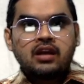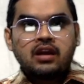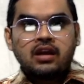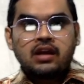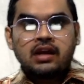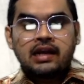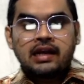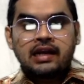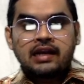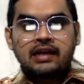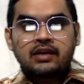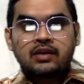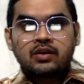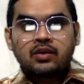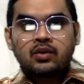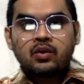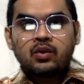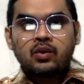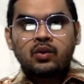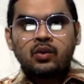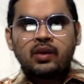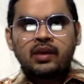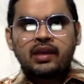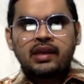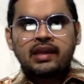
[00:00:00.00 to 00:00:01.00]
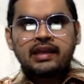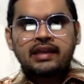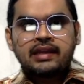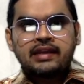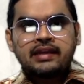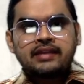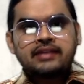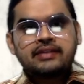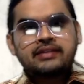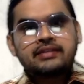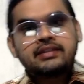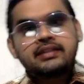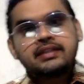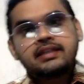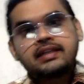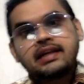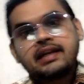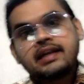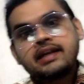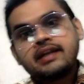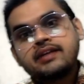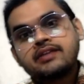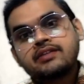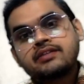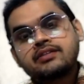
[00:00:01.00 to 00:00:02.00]
and OA is the
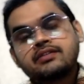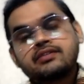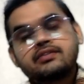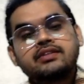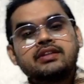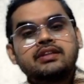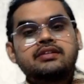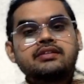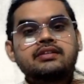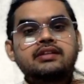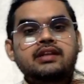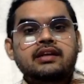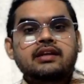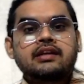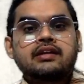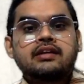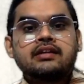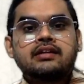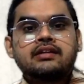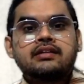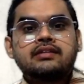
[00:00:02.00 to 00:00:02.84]
radius of this circle.